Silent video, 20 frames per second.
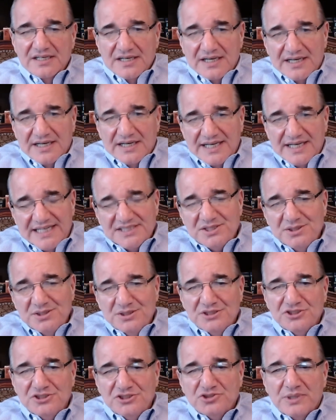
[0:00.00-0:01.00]
I ask you
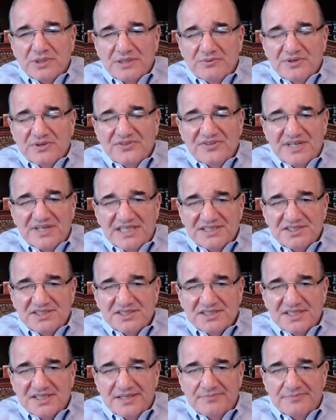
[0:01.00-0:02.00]
to join with us,